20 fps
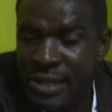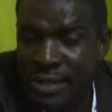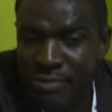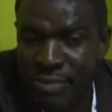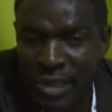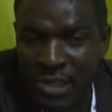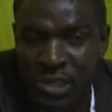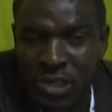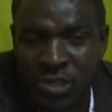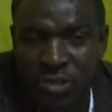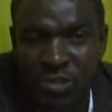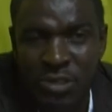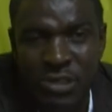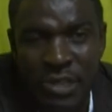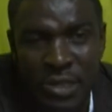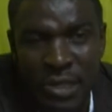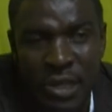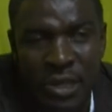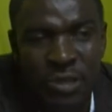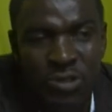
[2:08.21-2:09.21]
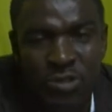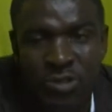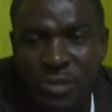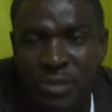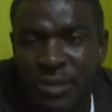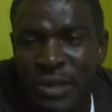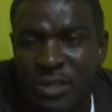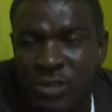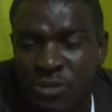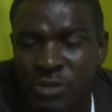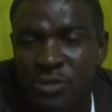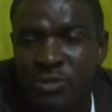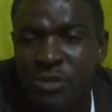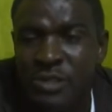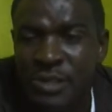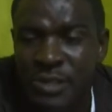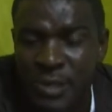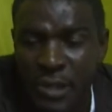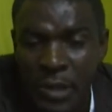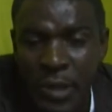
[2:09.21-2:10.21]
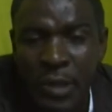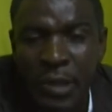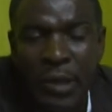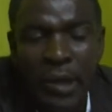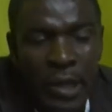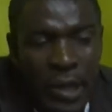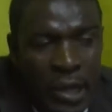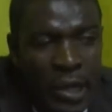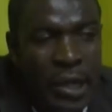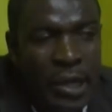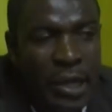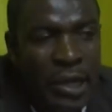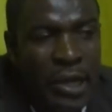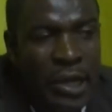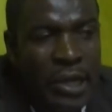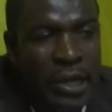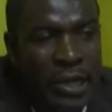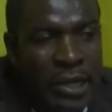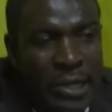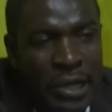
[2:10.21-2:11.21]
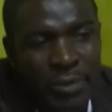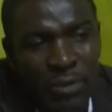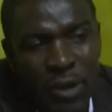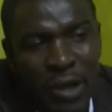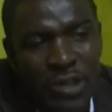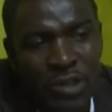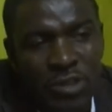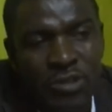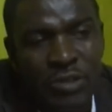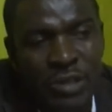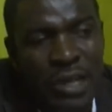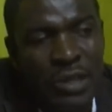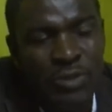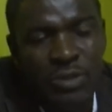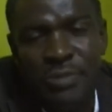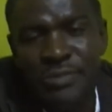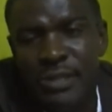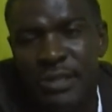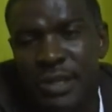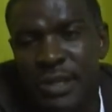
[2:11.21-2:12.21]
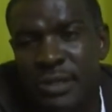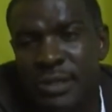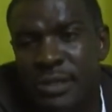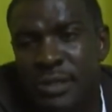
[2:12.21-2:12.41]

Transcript: best interest and the country's best interest, and I'm quite sure that will be done.